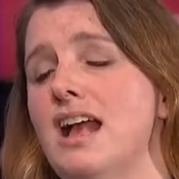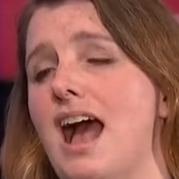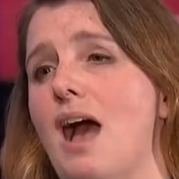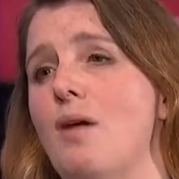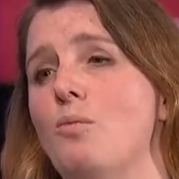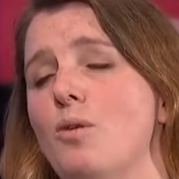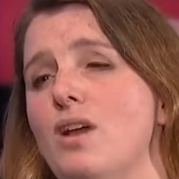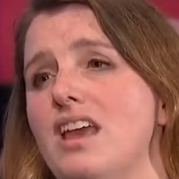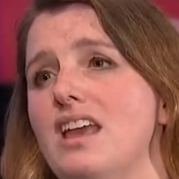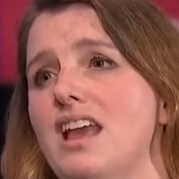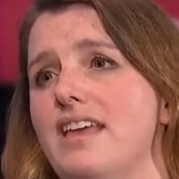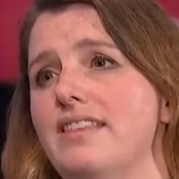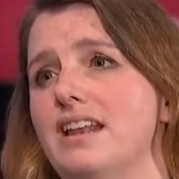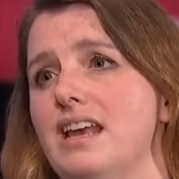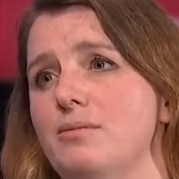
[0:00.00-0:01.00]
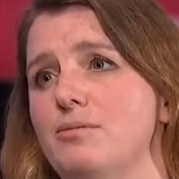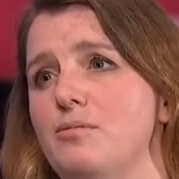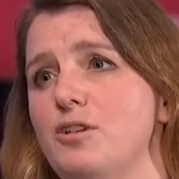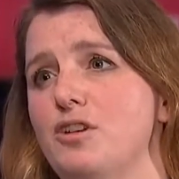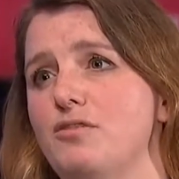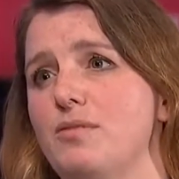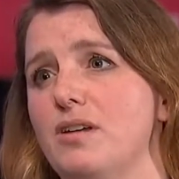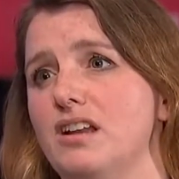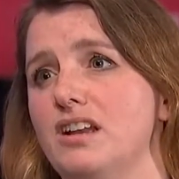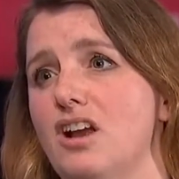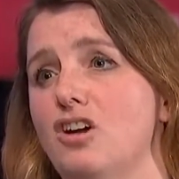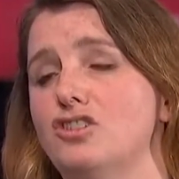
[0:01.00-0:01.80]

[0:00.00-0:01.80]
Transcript: And we in the Labour movement are